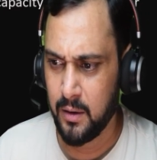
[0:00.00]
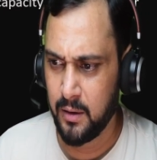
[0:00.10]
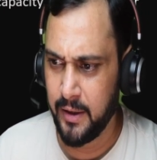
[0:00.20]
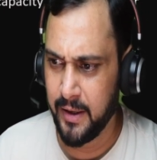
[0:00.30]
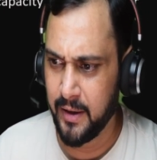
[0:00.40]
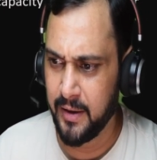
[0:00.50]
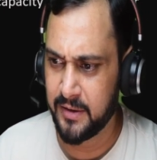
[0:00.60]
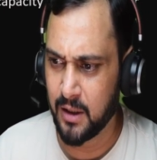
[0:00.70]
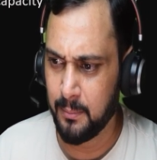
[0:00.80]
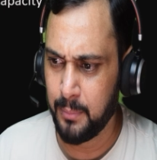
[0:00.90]
Take an
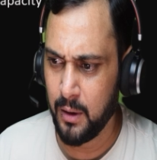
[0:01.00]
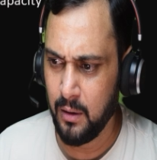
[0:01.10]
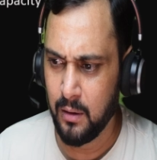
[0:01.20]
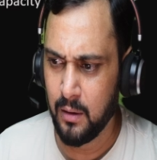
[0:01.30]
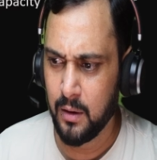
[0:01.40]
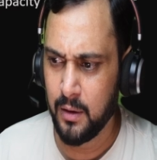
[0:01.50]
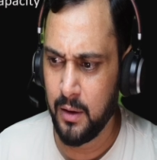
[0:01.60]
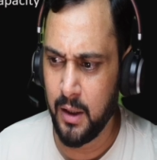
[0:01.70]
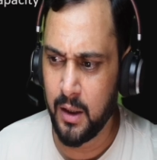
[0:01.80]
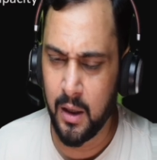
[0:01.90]
example.
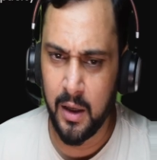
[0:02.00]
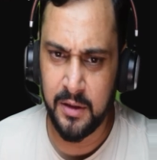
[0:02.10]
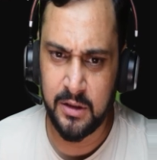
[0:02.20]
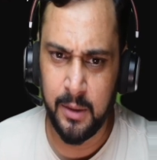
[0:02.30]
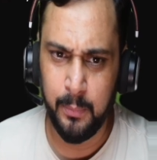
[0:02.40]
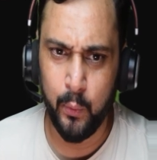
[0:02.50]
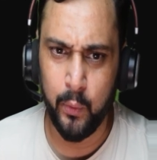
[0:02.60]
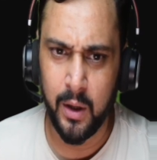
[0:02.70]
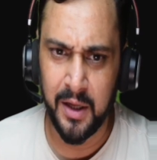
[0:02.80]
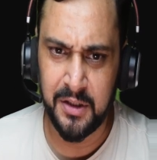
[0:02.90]
The current CPU
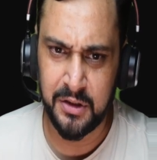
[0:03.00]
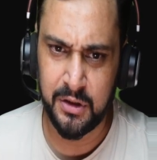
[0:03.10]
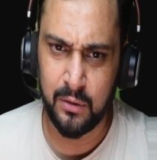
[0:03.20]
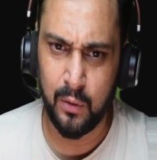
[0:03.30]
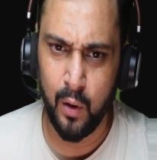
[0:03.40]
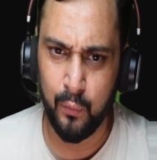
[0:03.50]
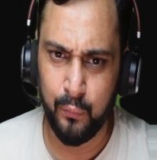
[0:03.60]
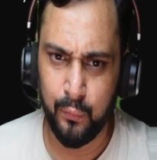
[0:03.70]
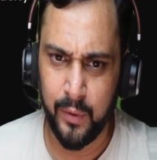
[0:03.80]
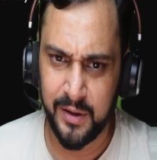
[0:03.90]
utilization
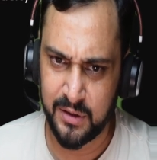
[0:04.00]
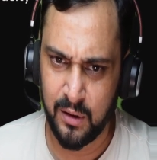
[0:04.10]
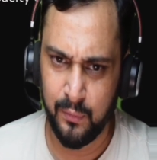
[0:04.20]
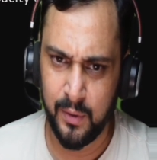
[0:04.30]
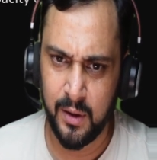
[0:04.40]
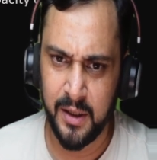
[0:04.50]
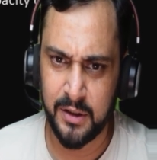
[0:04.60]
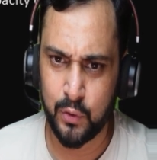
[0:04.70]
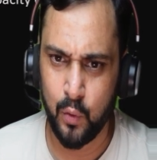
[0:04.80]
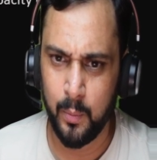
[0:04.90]
of a server
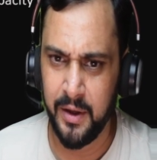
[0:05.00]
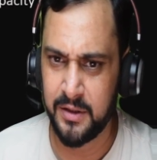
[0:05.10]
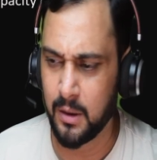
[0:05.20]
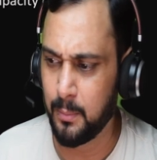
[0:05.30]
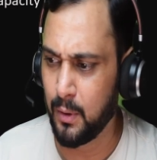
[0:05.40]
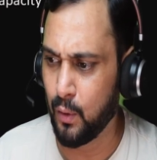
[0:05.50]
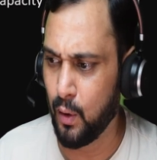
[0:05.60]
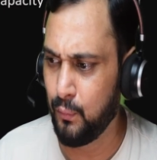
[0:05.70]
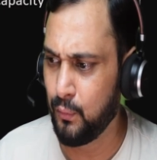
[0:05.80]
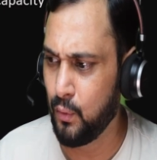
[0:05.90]
is common example
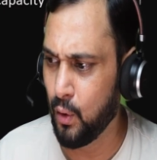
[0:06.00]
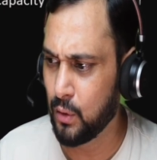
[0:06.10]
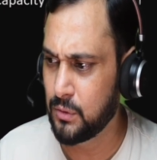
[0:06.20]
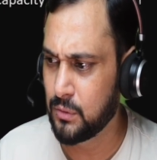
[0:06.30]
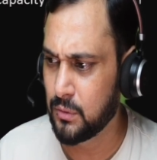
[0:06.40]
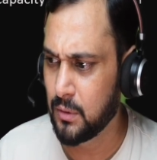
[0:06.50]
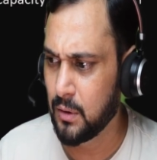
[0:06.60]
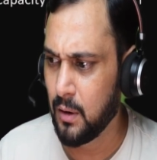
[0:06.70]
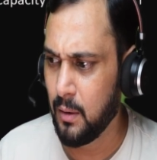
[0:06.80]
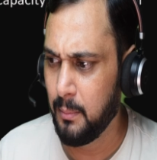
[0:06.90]
of gauge
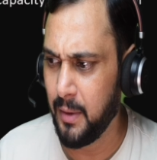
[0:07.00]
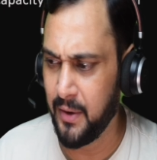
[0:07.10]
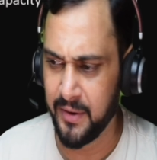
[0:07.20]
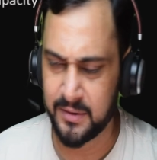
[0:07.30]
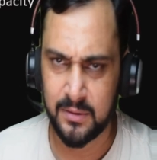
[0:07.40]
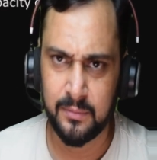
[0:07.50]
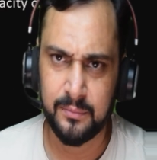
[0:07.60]
matrix.